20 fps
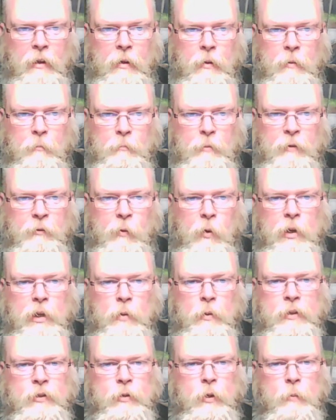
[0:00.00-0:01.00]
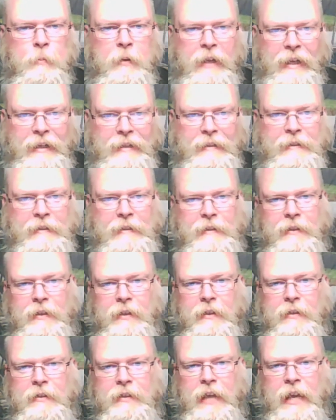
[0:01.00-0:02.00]
Before you enter a place,
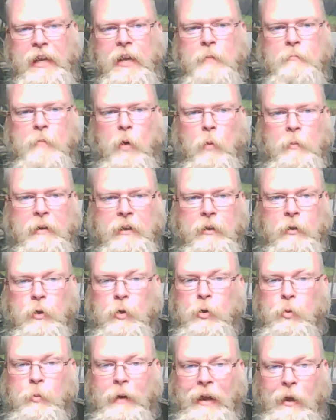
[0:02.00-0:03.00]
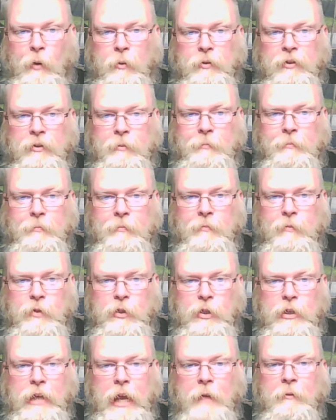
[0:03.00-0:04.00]
take a moment and look around.
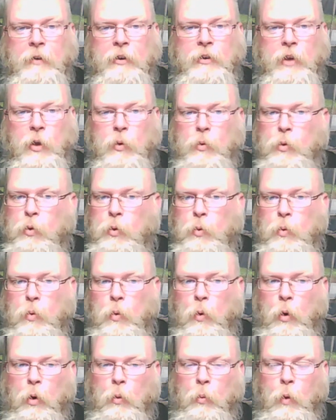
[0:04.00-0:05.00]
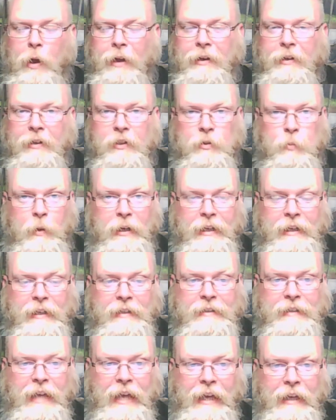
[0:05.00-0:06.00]
You never know who or what is waiting
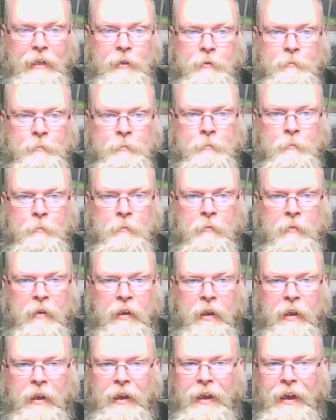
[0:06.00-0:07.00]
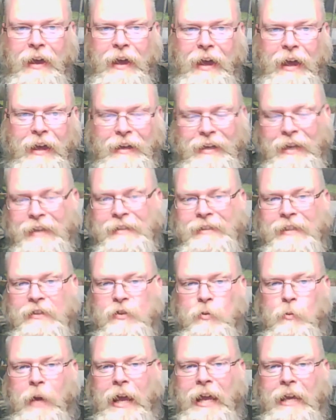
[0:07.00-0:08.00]
inside. A guest has
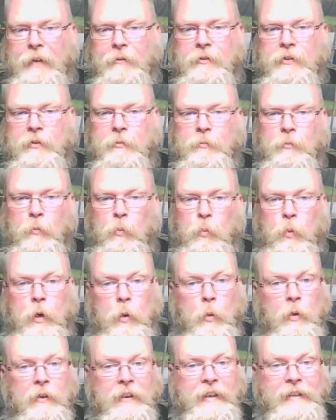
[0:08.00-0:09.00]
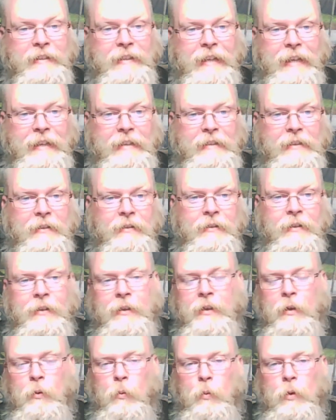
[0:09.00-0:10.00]
arrived. Where will they sit?
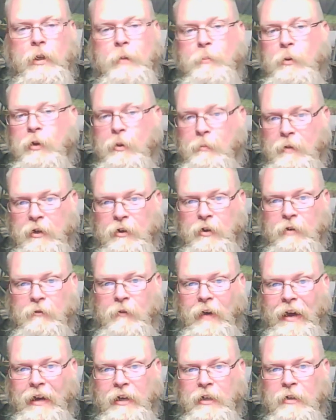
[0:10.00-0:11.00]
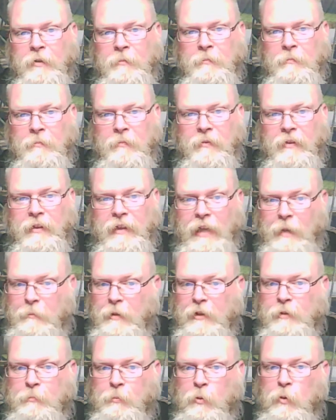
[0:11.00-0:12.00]
Will you put them near the fire? They
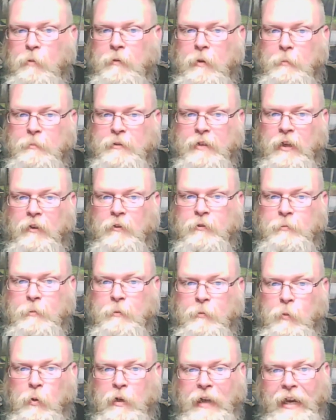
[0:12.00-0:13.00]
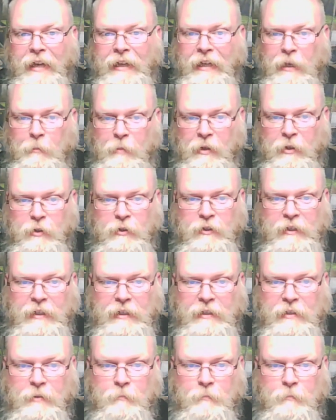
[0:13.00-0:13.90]
must prove themselves before gaining a better seat.